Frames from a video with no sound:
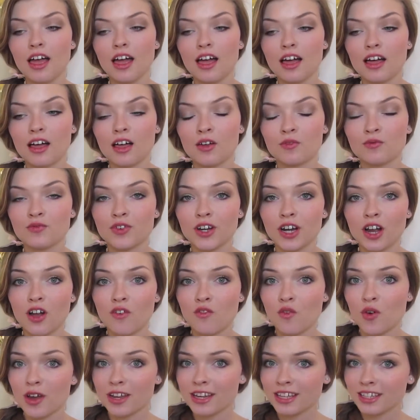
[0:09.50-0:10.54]
um, for
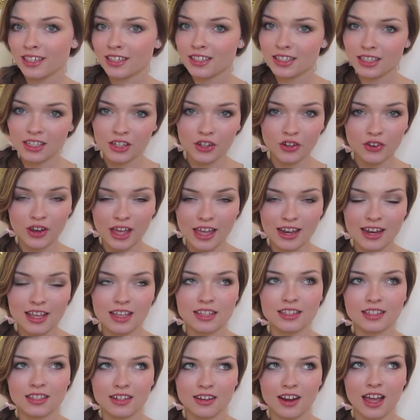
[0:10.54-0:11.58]
avoiding
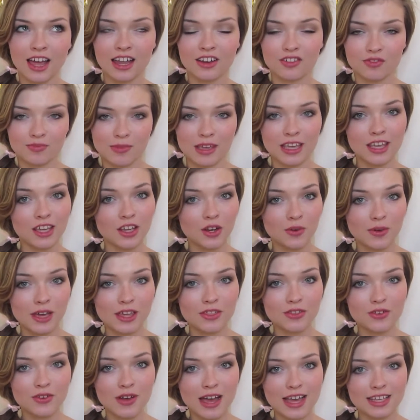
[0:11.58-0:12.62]
senioritis and kind of making your
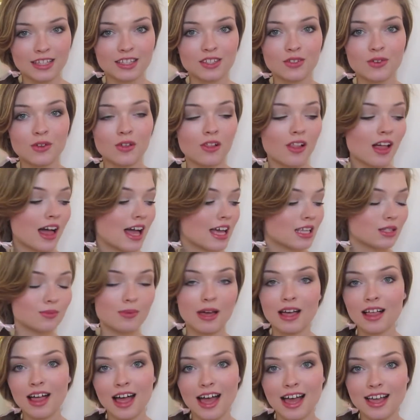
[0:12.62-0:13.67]
way through high school, as
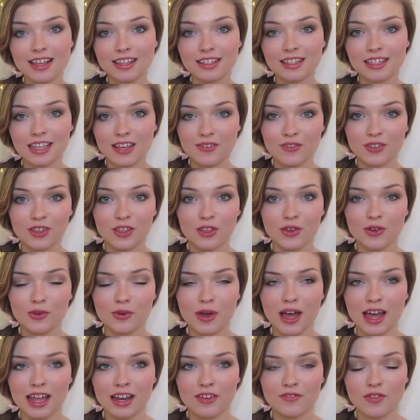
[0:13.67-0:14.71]
well as giving you
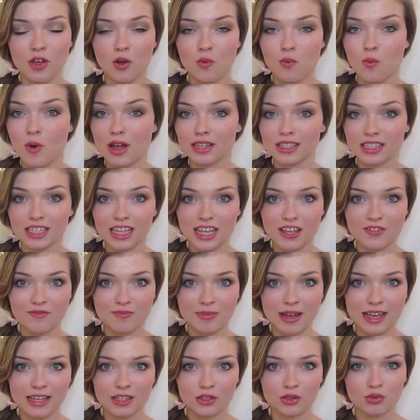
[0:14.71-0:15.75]
kind of a what's
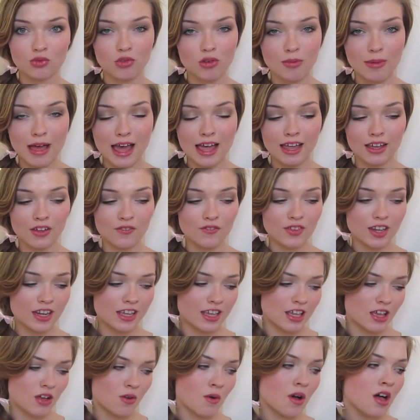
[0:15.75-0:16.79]
in my school bag
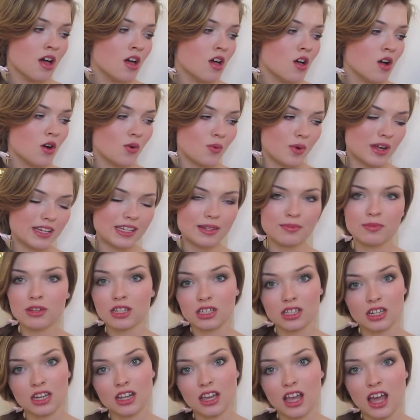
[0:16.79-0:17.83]
video, which I'm
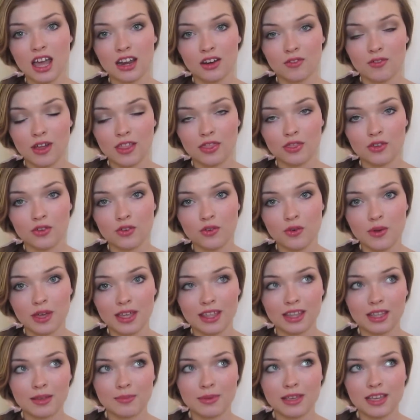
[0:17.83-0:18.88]
just going to kind of run through
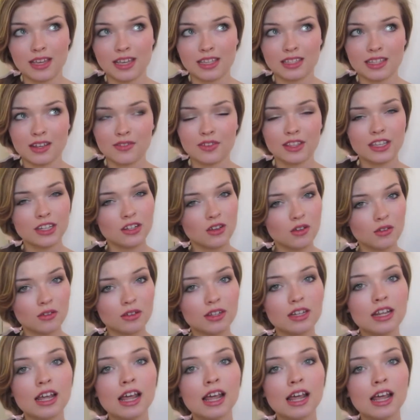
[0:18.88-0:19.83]
quickly because I really don't